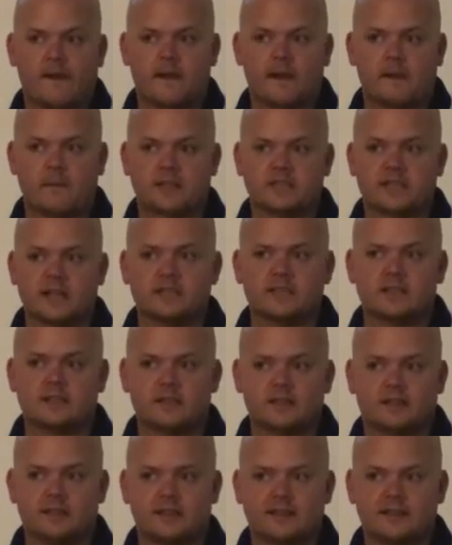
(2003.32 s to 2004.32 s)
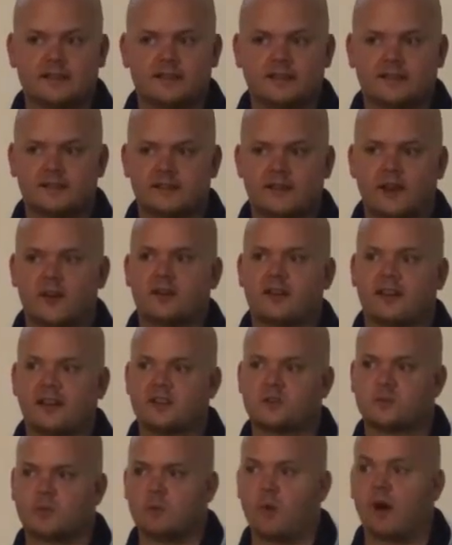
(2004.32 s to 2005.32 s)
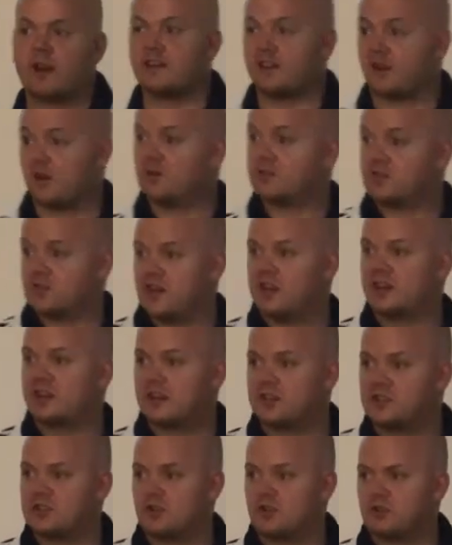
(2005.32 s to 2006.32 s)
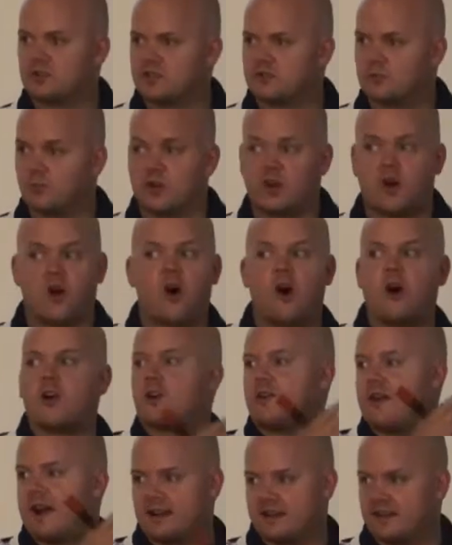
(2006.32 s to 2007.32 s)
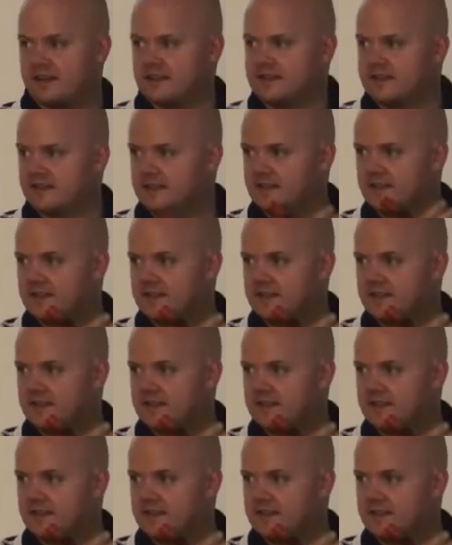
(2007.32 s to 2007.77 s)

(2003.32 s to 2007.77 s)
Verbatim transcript: That makes sense? They're the things we want to do as strength and conditioning coaches with all our athletes.